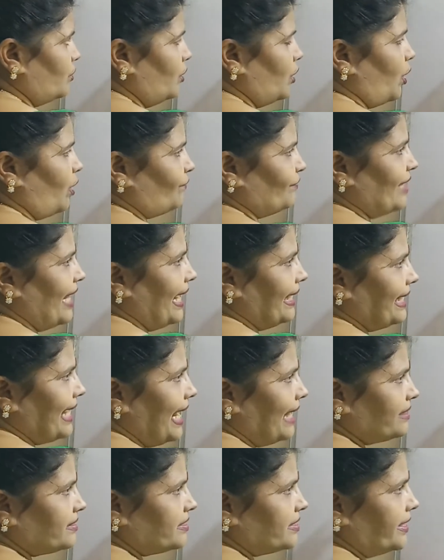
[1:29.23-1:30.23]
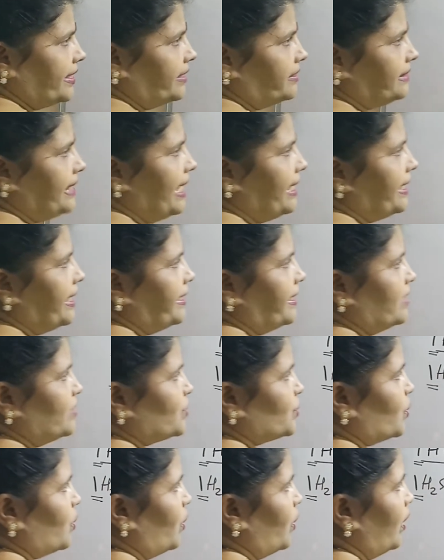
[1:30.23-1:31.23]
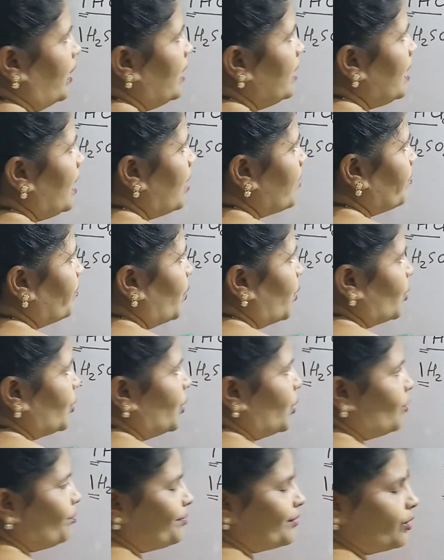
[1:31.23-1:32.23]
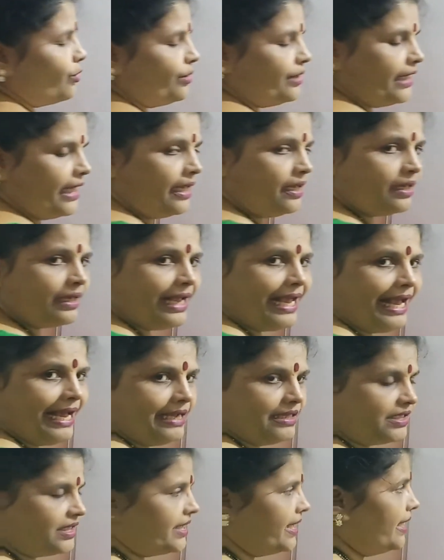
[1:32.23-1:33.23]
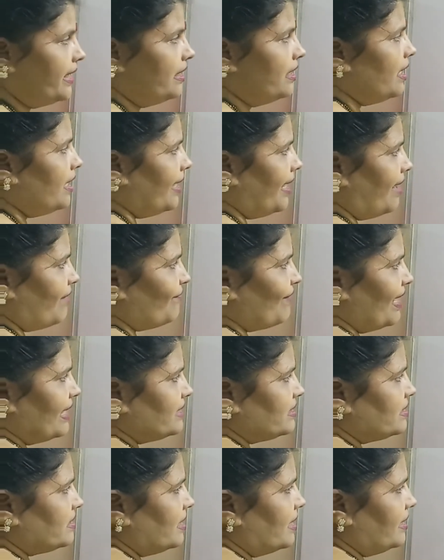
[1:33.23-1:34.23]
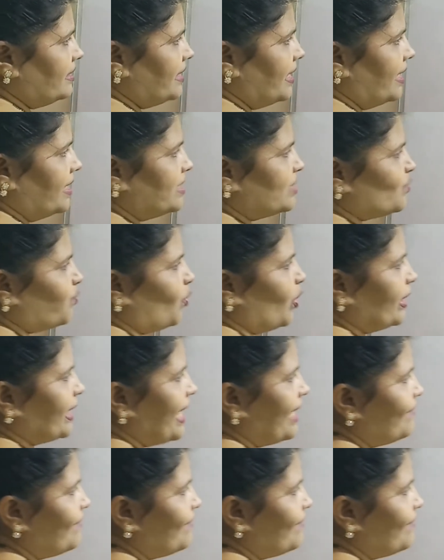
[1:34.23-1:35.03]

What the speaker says: of that acid, then it is called monoprotic acid. If I say this, what I